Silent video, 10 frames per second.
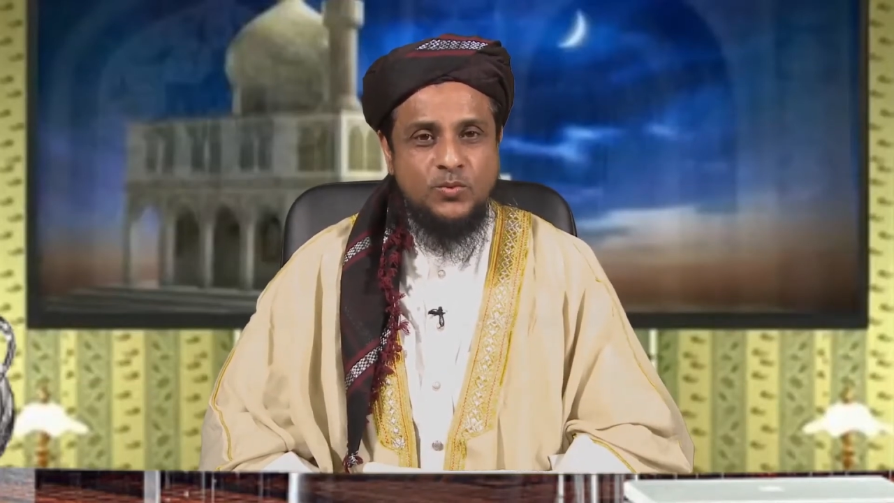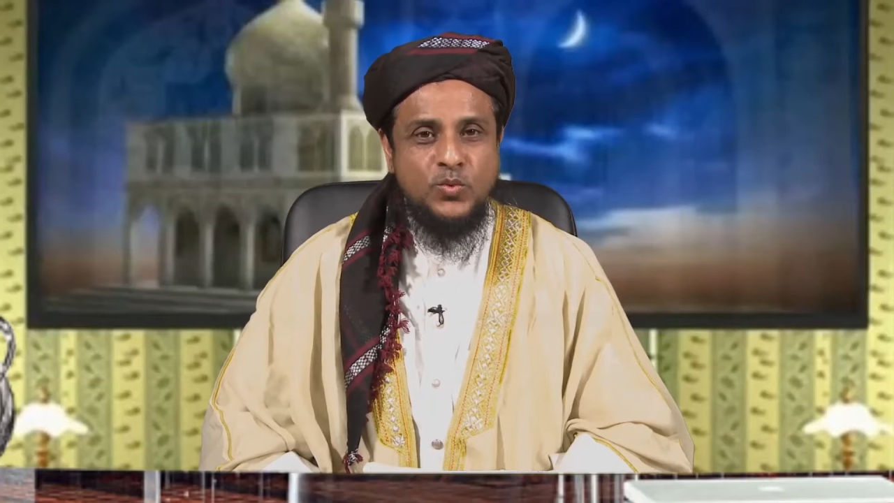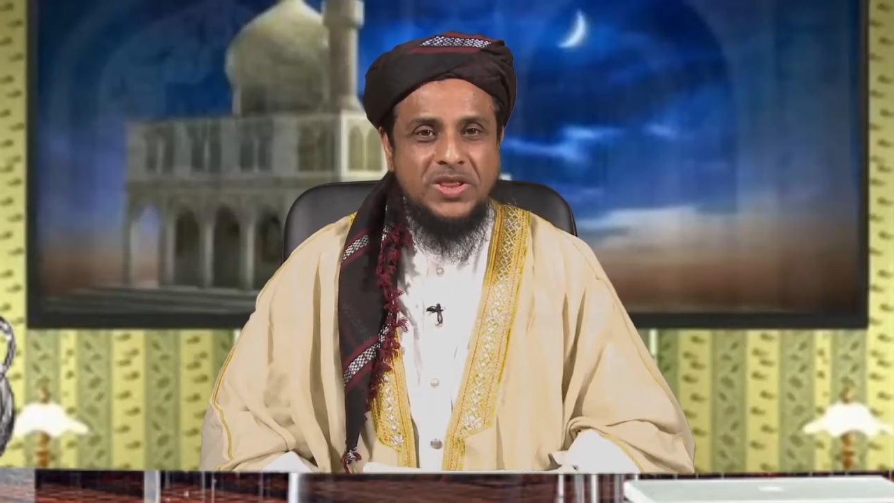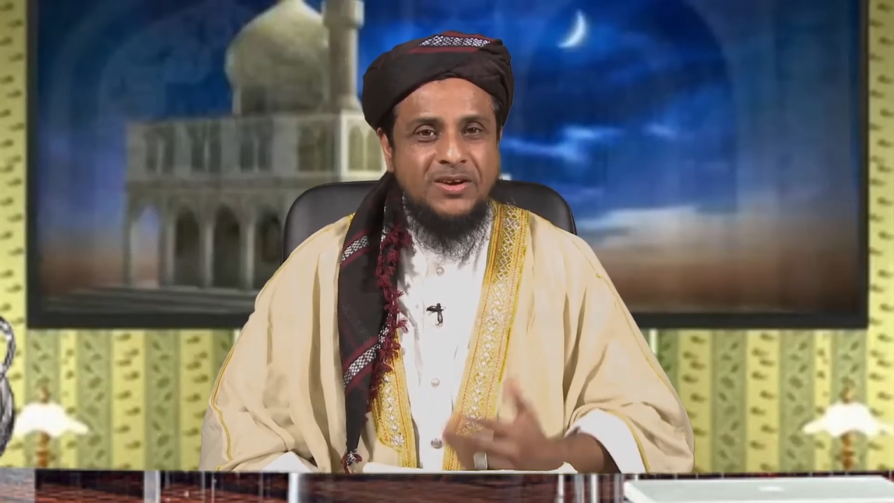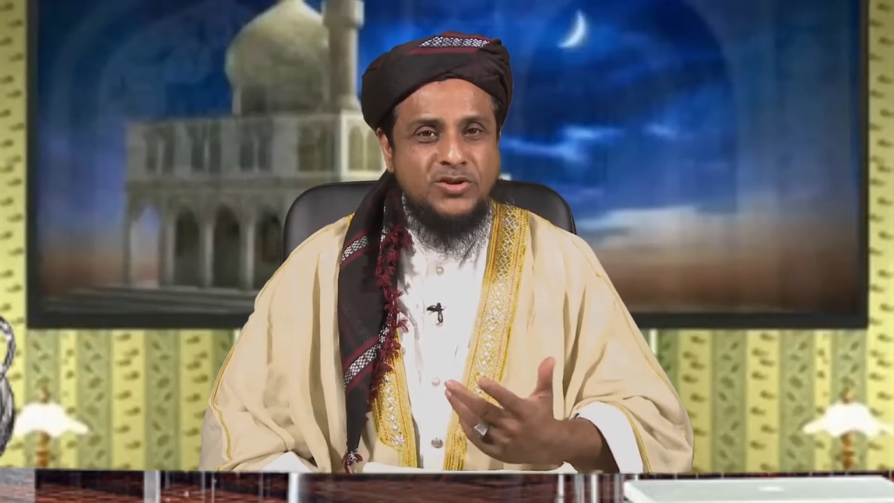
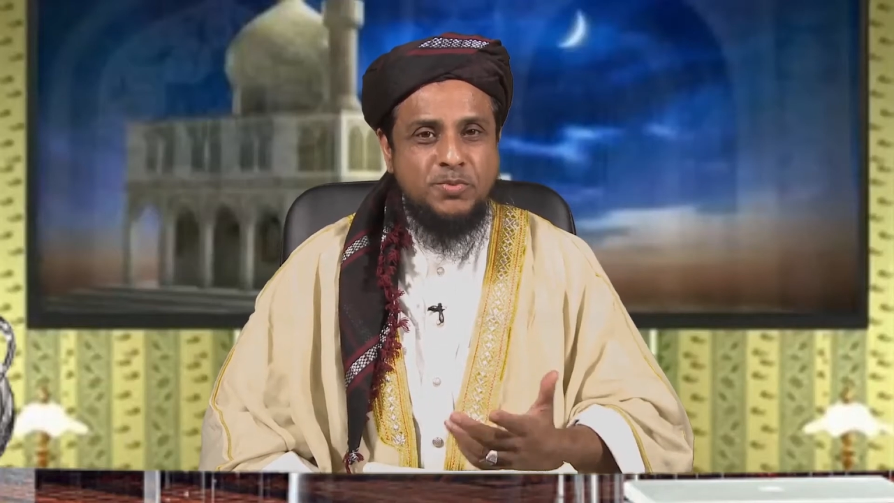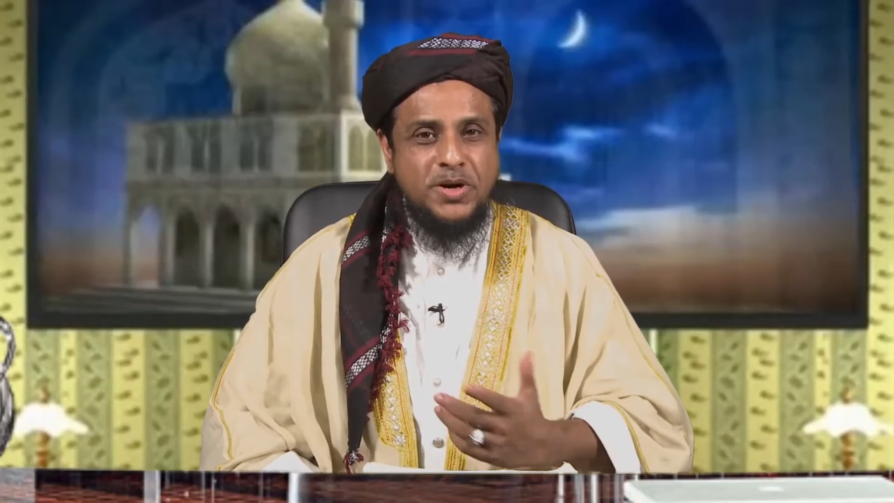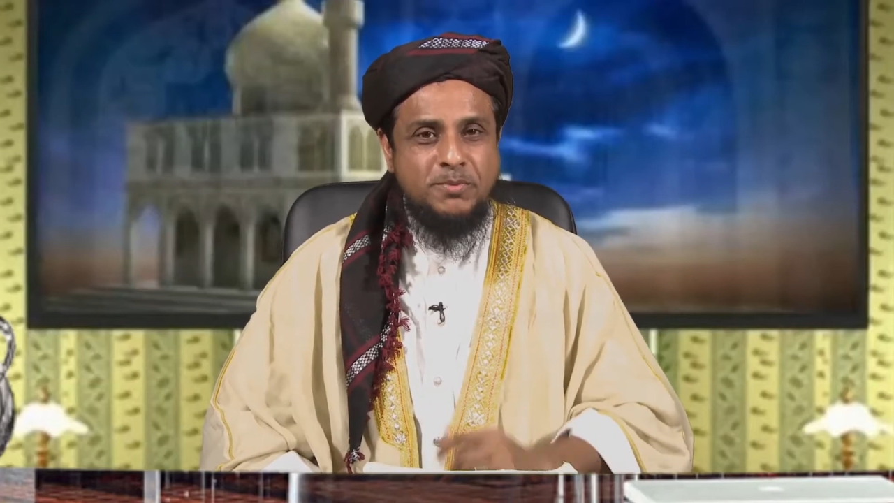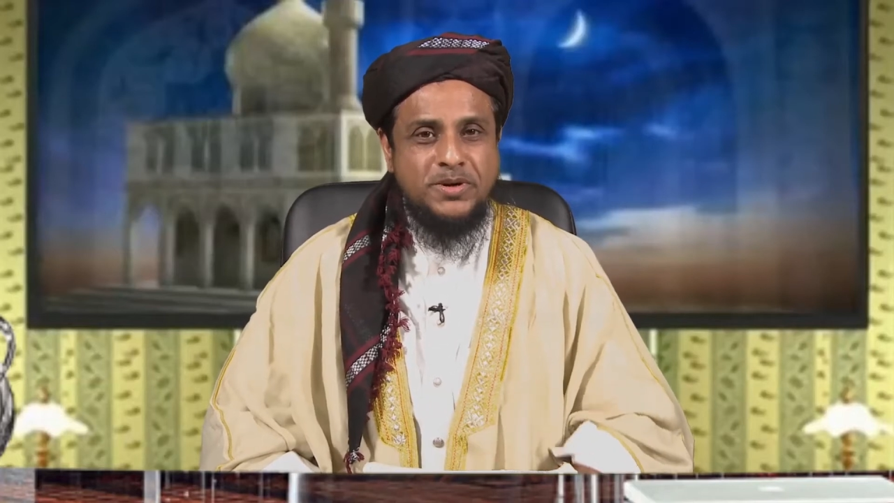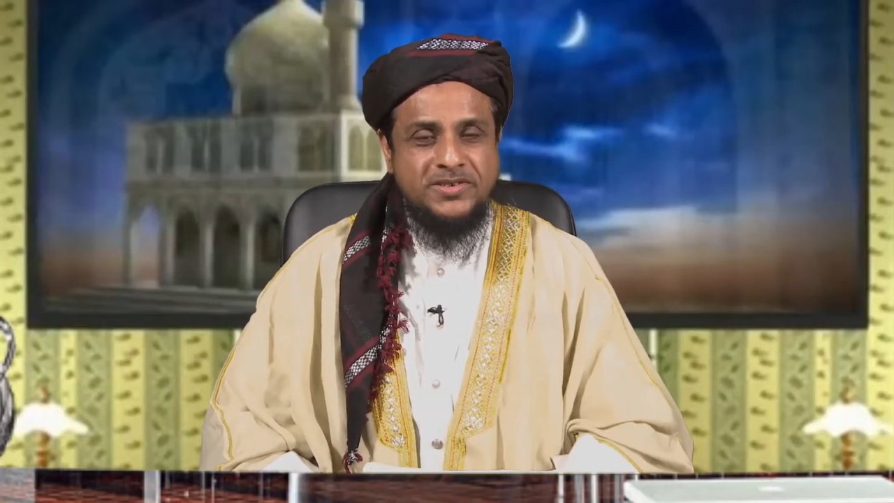without a
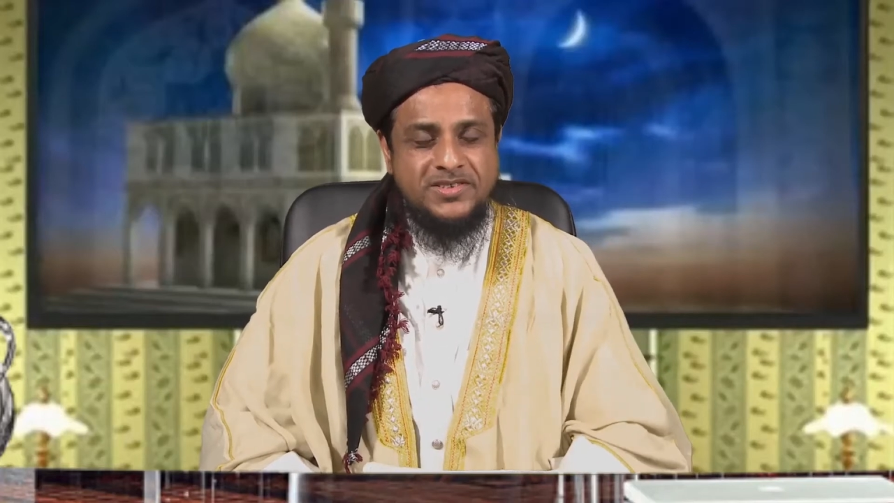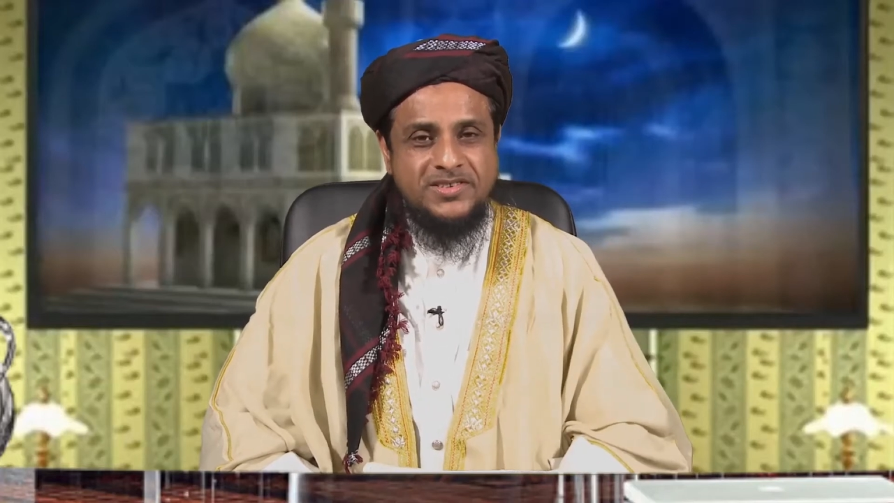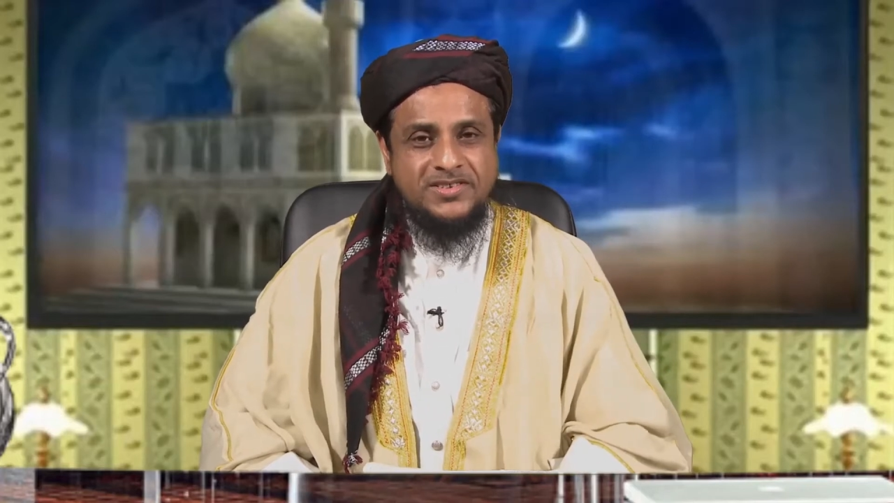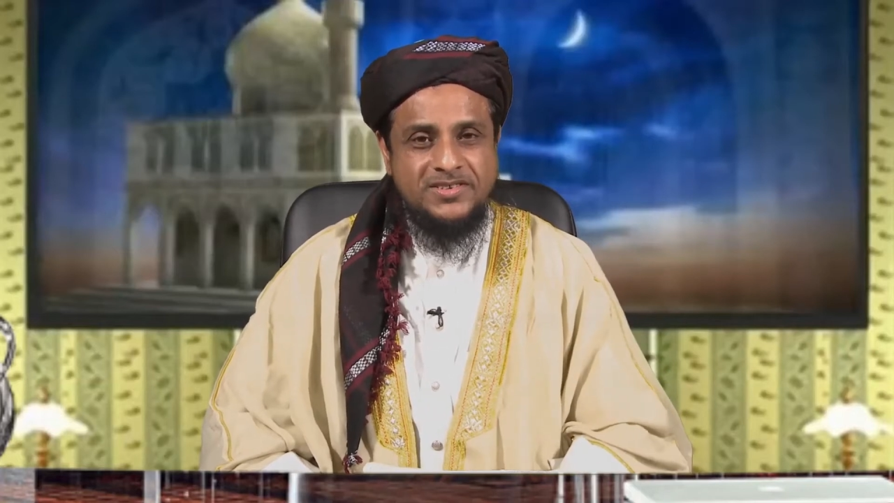purpose.